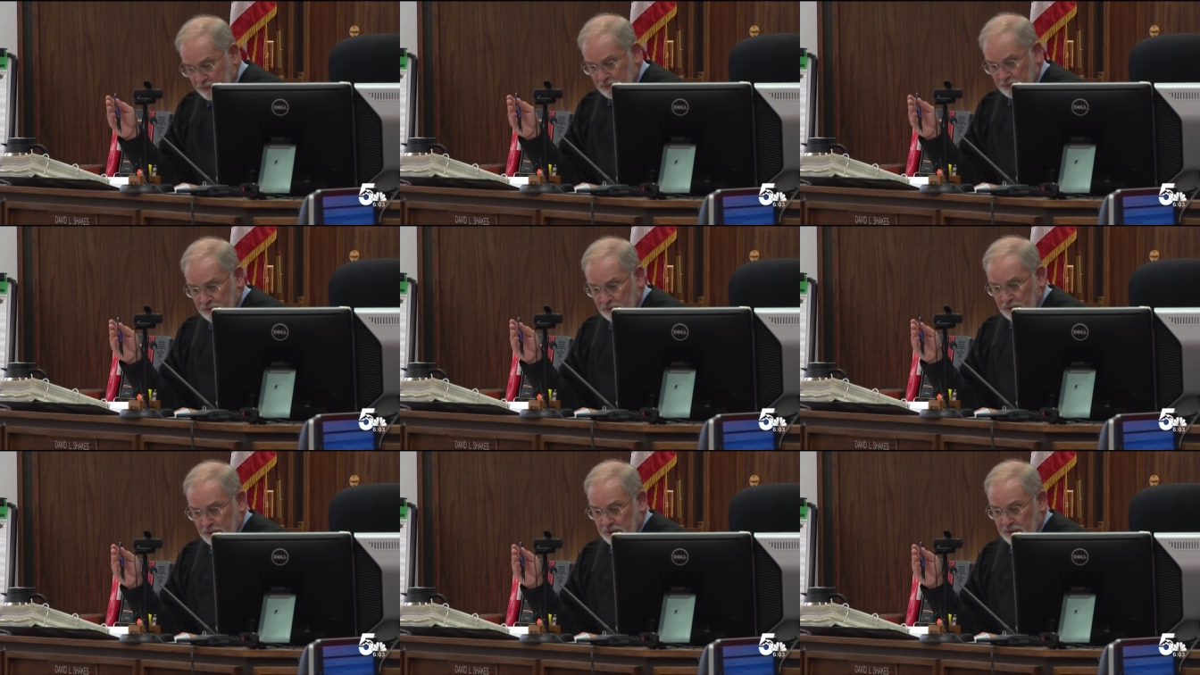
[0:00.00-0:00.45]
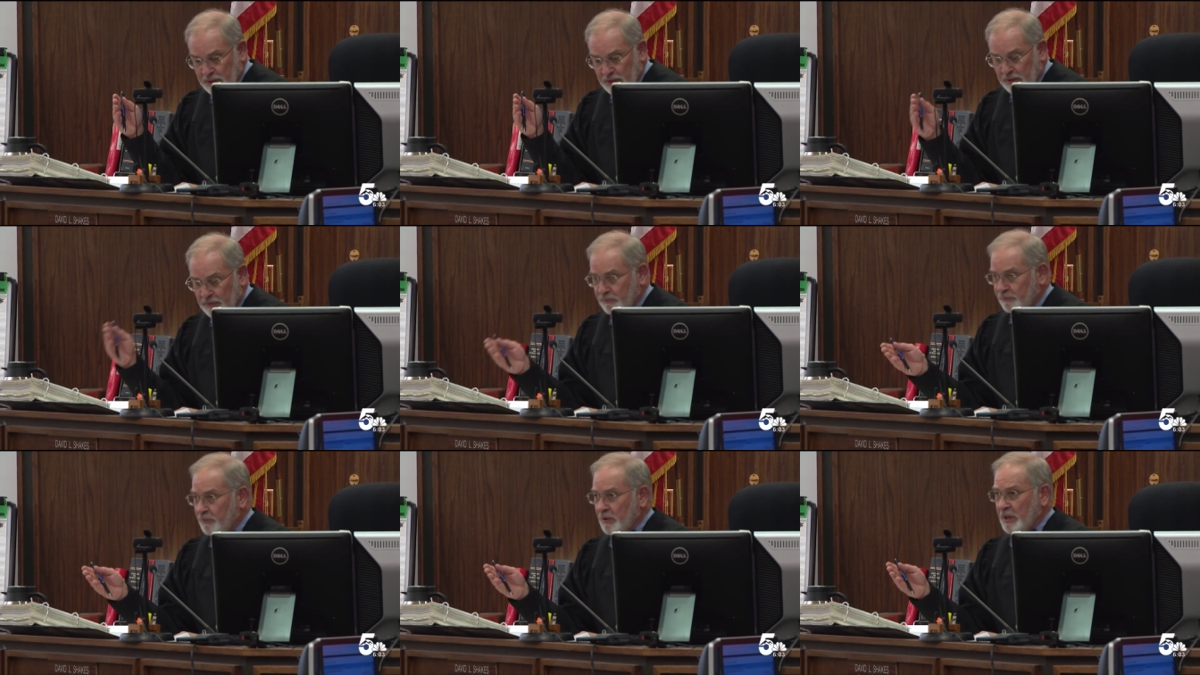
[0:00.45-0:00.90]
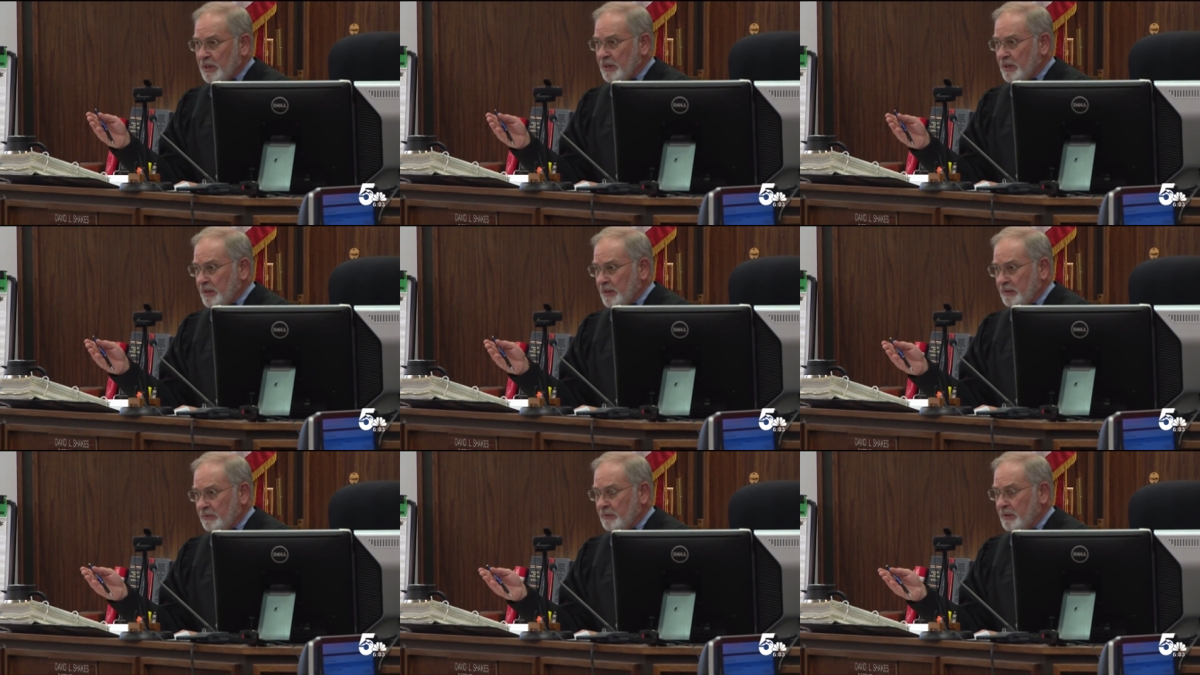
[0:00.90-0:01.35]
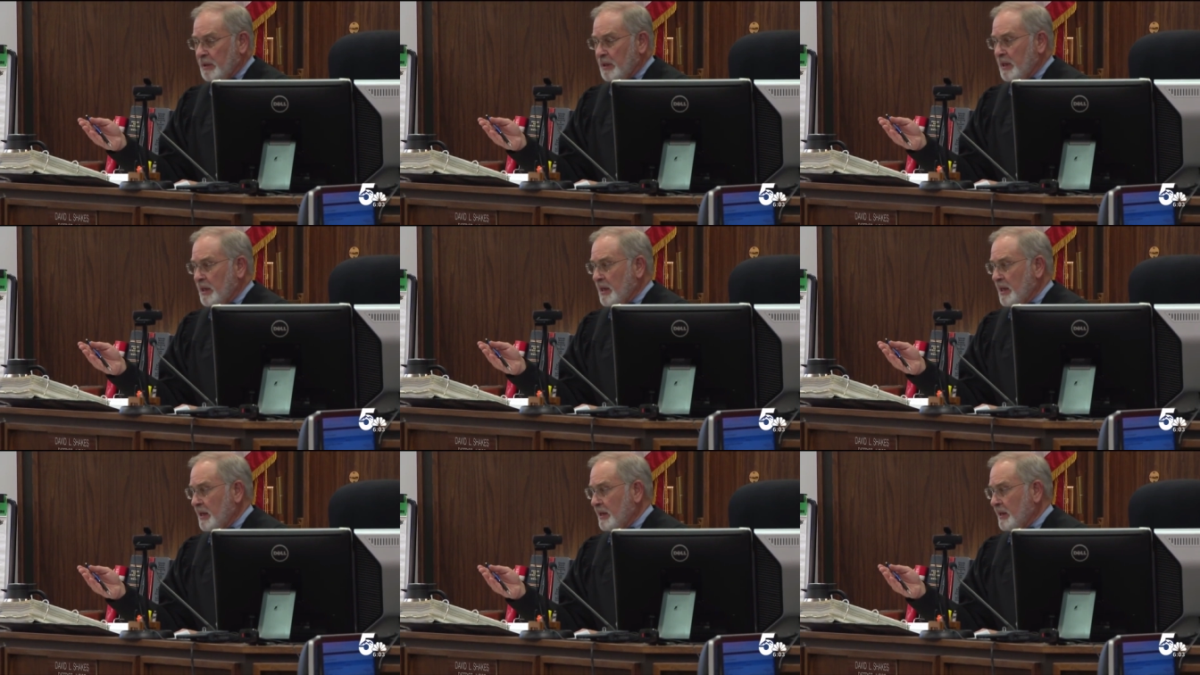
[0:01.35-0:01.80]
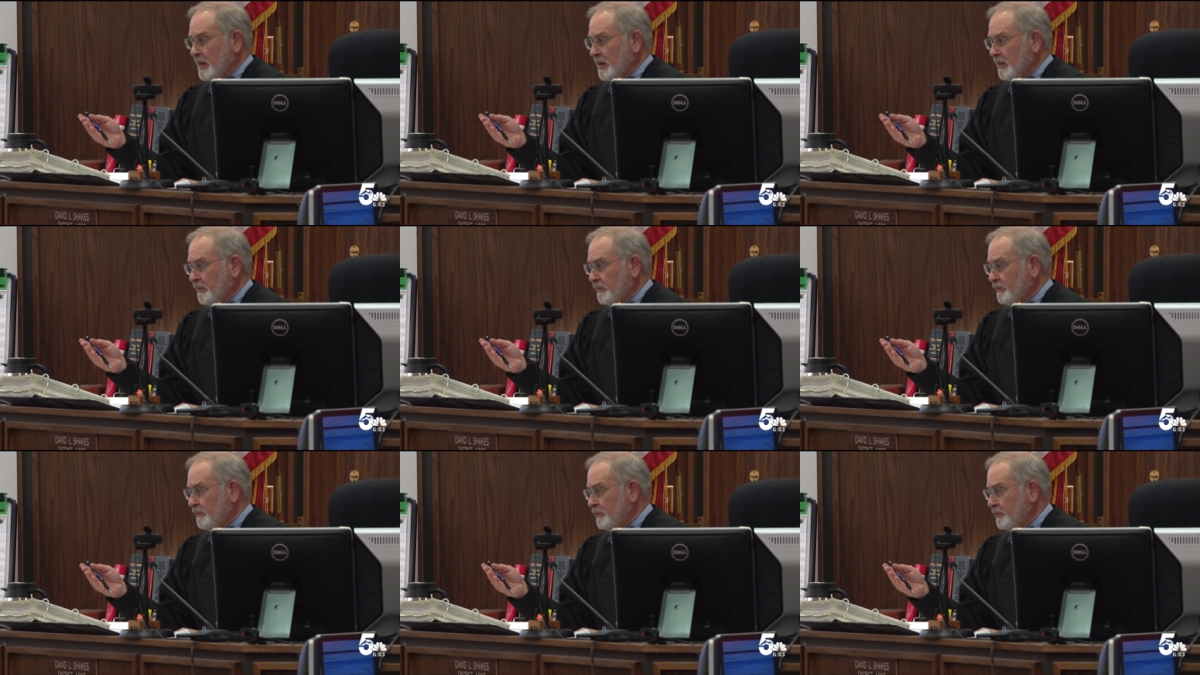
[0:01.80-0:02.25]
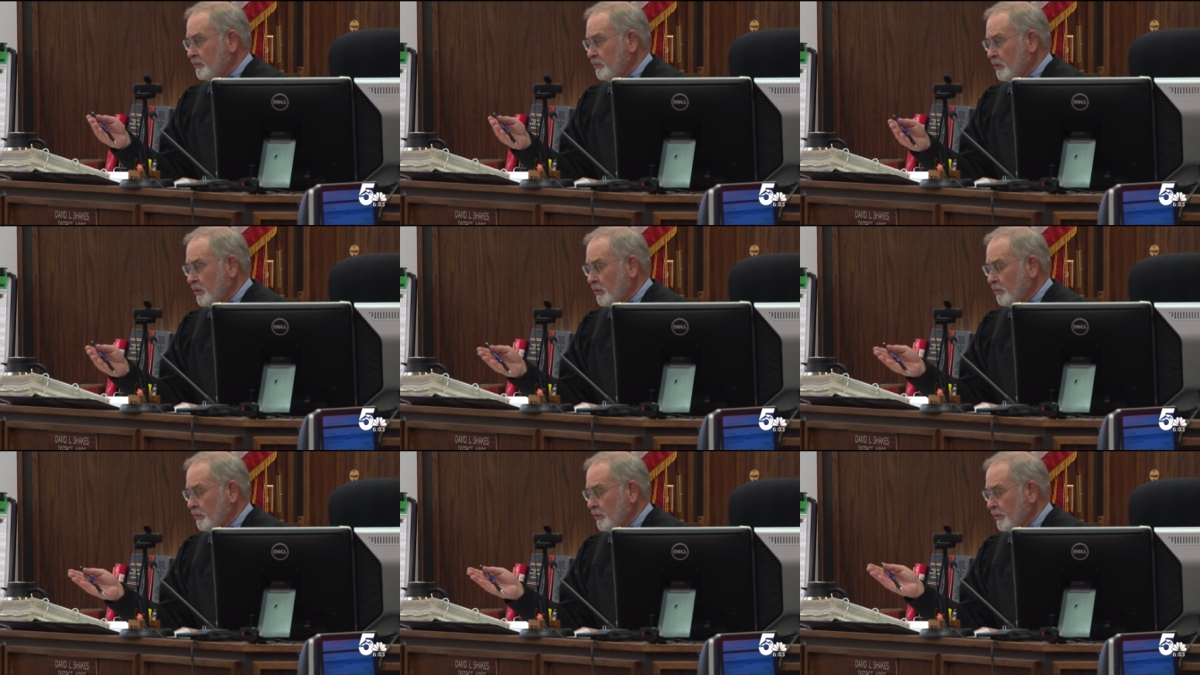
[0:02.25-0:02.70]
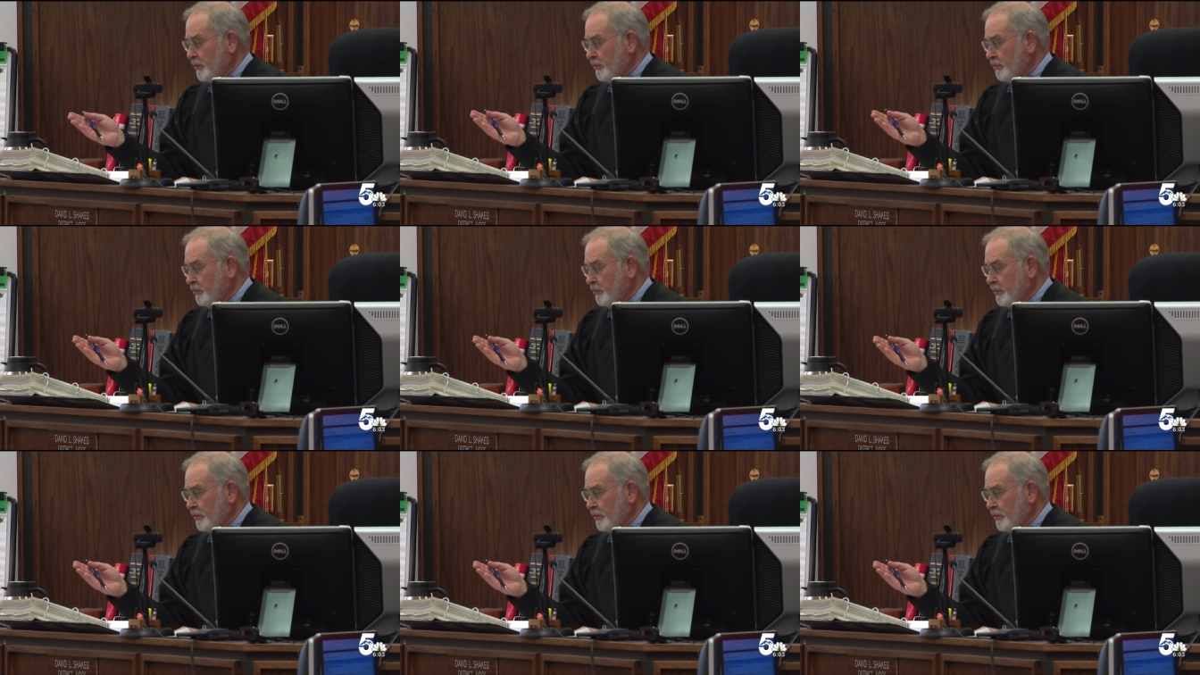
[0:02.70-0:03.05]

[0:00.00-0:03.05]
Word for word: will hear the two sides and determine the question of